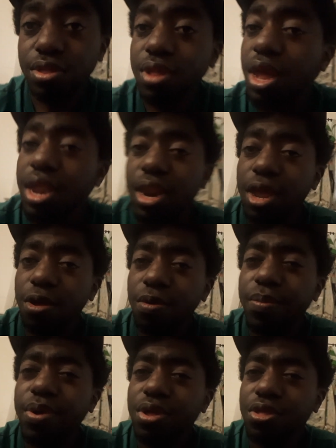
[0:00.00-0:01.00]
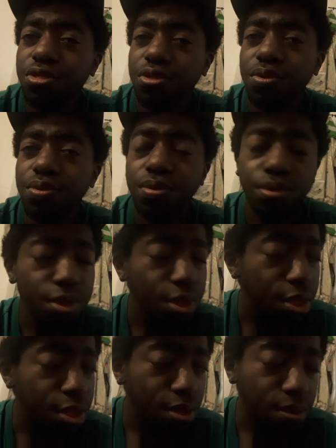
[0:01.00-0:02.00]
Not now, but soon.
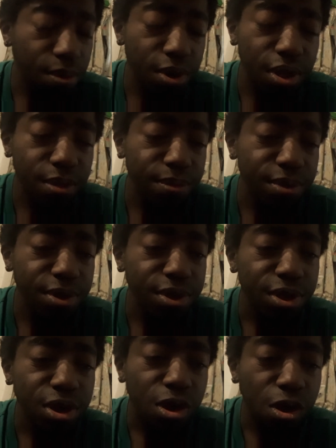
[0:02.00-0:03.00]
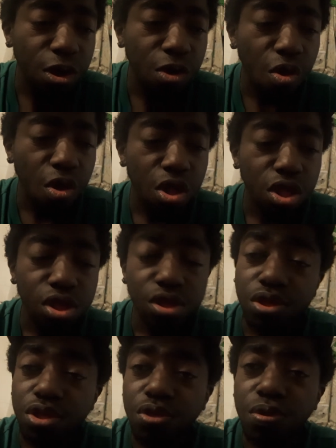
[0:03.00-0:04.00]
Whatever.
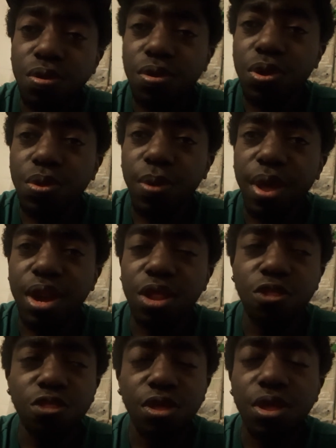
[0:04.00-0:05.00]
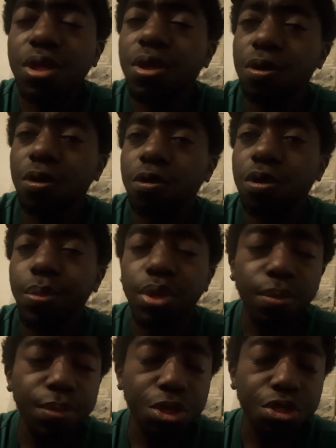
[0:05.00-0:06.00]
You can do anything on a
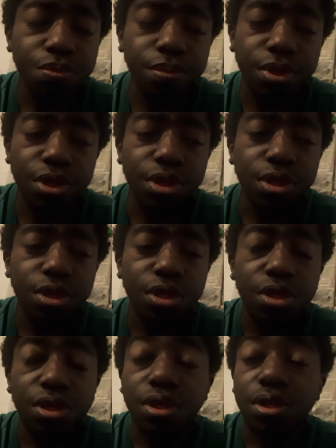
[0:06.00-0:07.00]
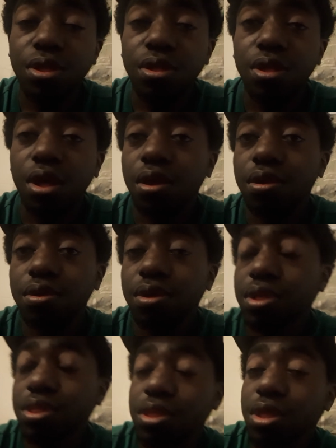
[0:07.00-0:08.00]
BMX bike. I don't know
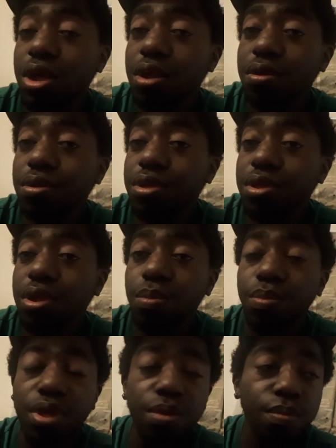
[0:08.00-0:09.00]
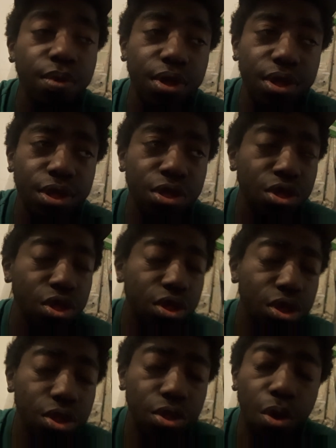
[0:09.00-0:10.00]
what the title is going to be, but
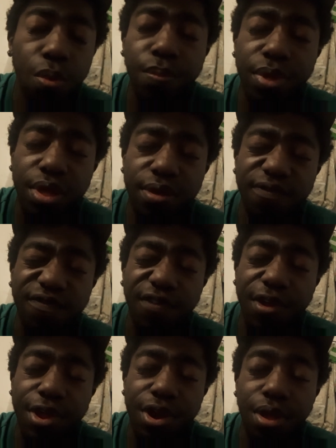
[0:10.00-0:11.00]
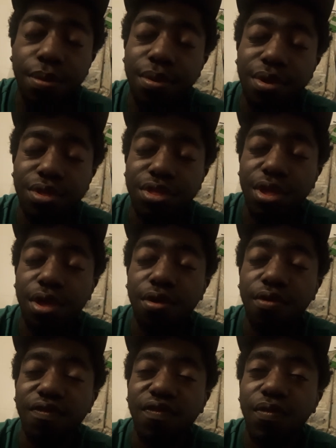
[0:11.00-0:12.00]
don't be afraid of
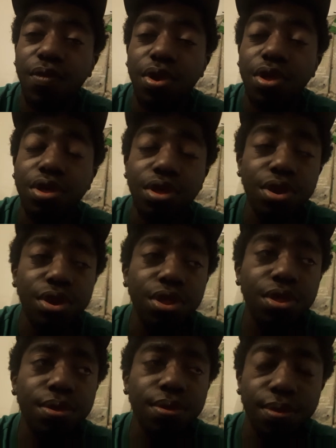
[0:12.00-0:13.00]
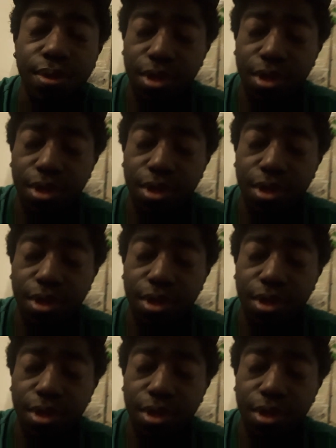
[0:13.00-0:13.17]
yourself, what you can do.